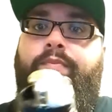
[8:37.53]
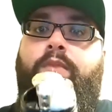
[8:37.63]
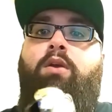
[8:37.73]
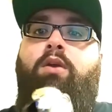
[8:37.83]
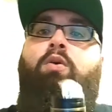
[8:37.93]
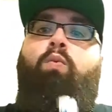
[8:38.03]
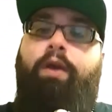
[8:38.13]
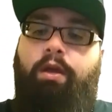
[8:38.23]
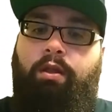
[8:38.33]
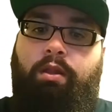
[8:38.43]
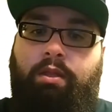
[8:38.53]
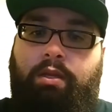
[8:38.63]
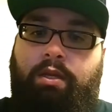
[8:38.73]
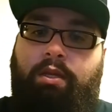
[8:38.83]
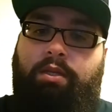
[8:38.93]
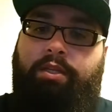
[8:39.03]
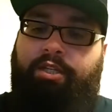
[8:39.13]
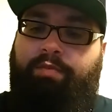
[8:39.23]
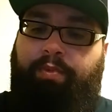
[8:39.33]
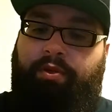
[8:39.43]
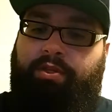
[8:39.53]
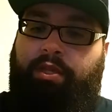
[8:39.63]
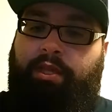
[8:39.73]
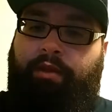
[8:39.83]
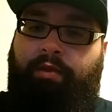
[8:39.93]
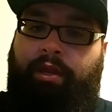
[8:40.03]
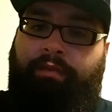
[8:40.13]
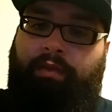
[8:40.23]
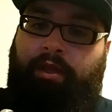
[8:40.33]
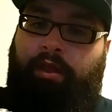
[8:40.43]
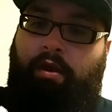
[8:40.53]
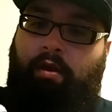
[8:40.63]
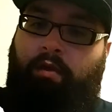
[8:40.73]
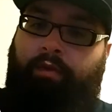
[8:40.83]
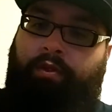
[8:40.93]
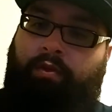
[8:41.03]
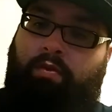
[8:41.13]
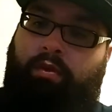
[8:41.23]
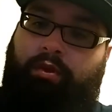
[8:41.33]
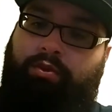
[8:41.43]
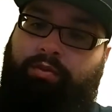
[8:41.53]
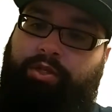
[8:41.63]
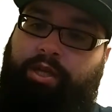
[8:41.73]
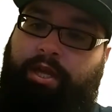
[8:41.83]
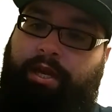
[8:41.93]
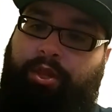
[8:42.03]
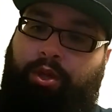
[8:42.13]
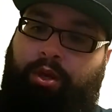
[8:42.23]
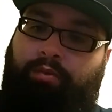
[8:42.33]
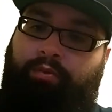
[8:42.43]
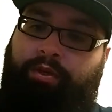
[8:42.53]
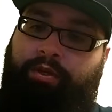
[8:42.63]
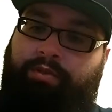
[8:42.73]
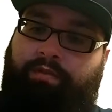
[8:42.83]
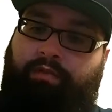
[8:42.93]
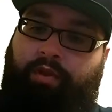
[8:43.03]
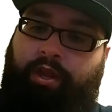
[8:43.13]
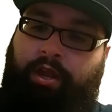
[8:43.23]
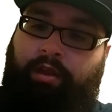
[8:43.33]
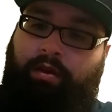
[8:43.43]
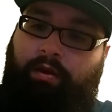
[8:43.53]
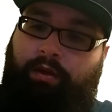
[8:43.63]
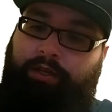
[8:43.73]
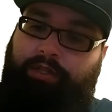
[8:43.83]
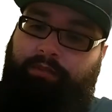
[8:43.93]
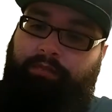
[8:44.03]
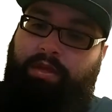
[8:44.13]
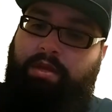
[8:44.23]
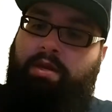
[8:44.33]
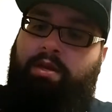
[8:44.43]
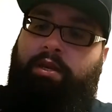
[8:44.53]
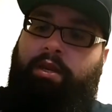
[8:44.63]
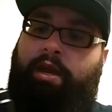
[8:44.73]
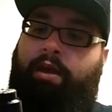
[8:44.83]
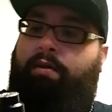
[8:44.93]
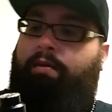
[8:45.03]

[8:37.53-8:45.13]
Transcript: will disperse the liquid evenly over the coils, which I thought was freaking awesome. Now,